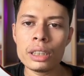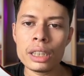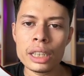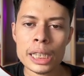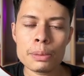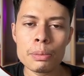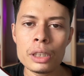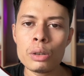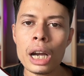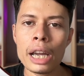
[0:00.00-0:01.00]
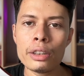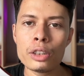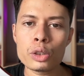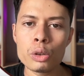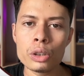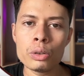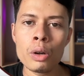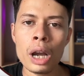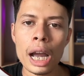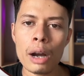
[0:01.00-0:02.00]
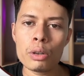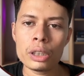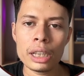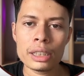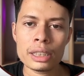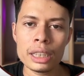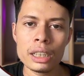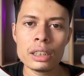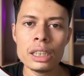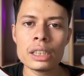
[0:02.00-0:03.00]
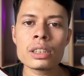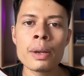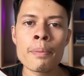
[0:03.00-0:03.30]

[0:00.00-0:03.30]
in the next video I will show you how we can send this